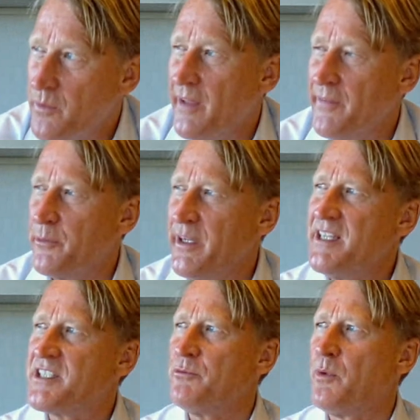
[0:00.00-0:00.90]
the
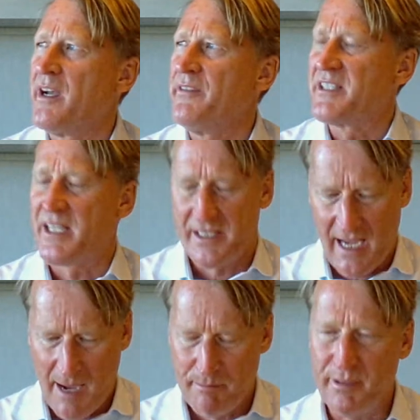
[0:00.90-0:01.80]
reason why this is
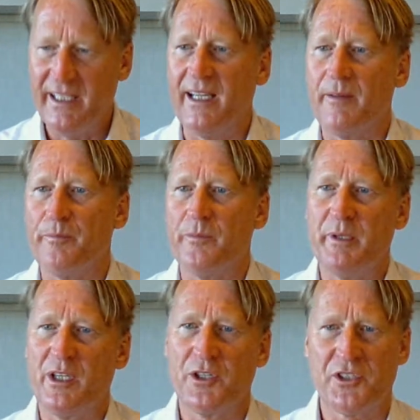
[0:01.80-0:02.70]
happening,
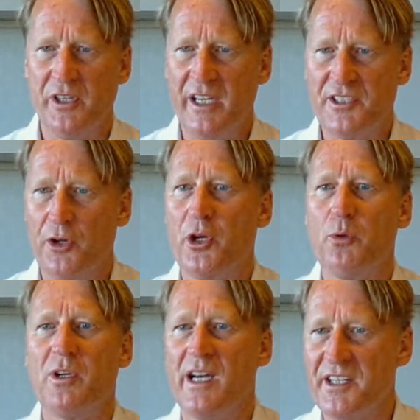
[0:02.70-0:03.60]
because it's not
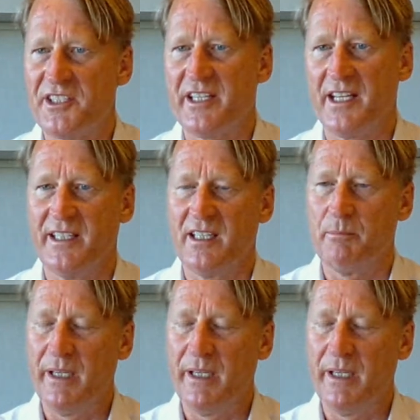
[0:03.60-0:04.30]
only us getting